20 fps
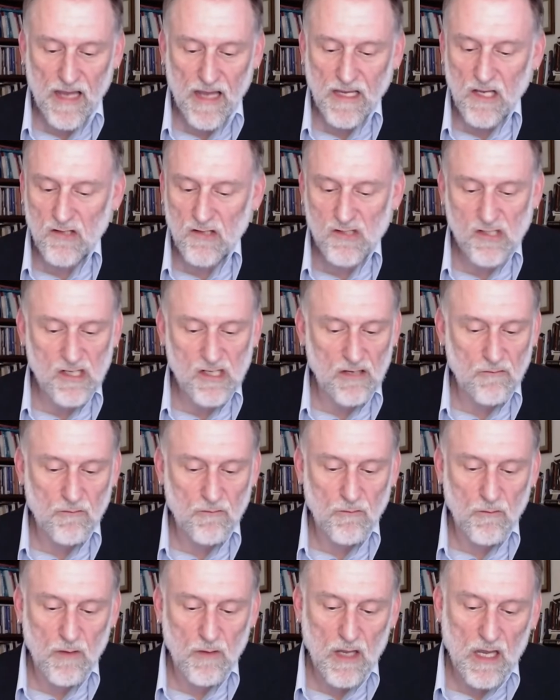I guess uh,
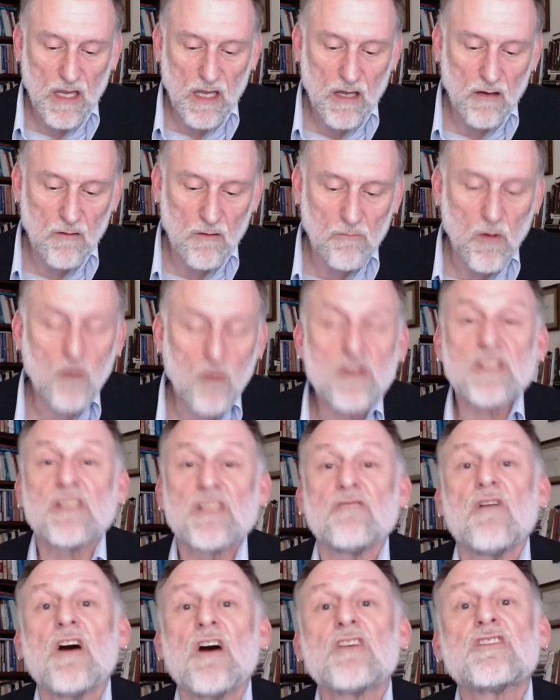
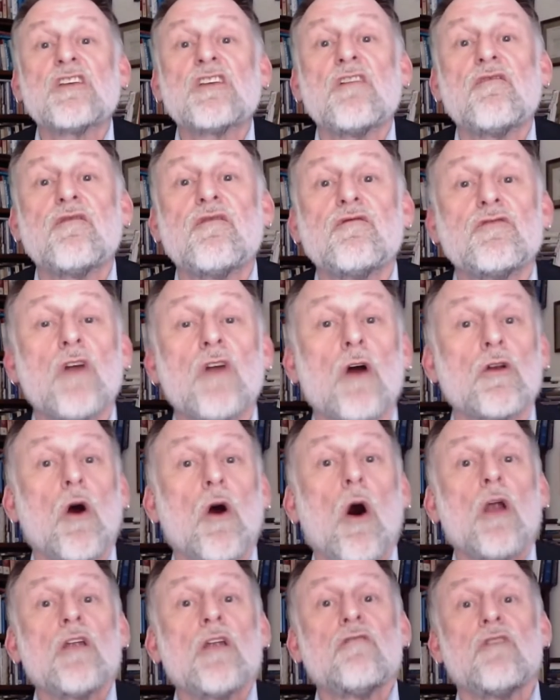most of us, if not
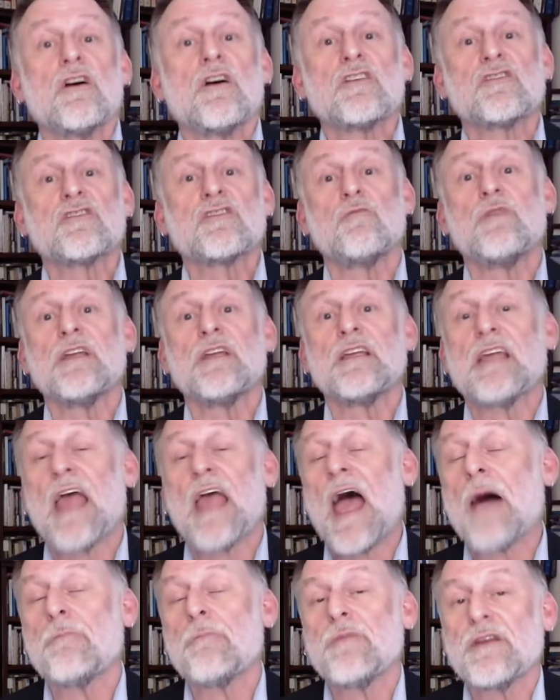all of us, would be
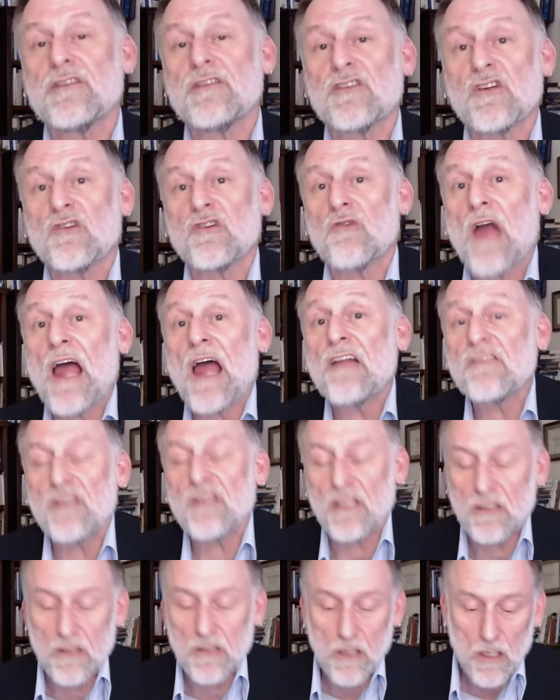happy to
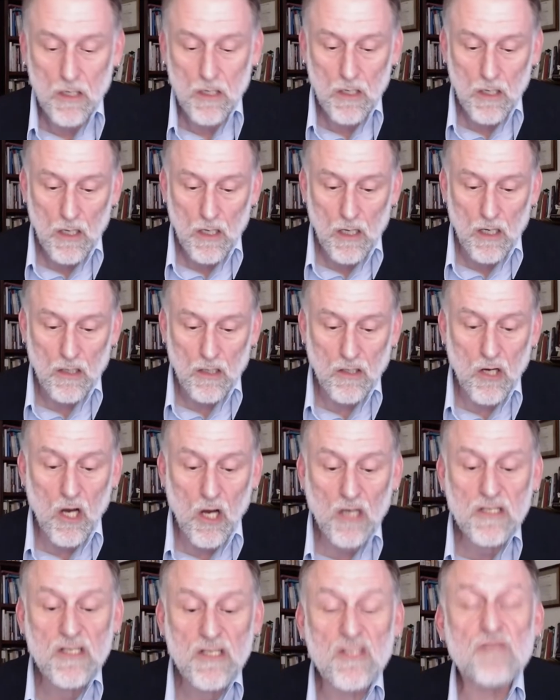grant that
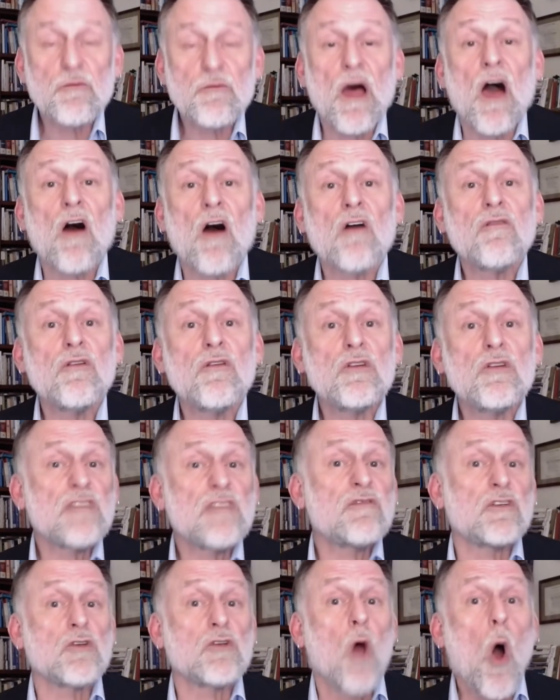God is powerful,
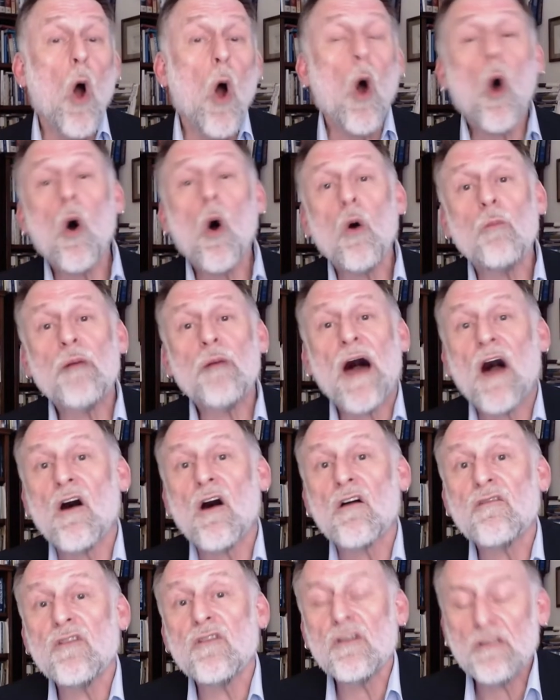even all
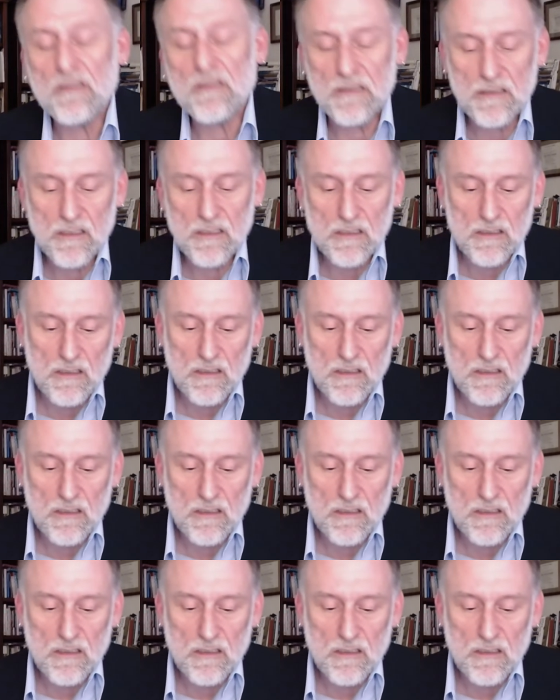powerful,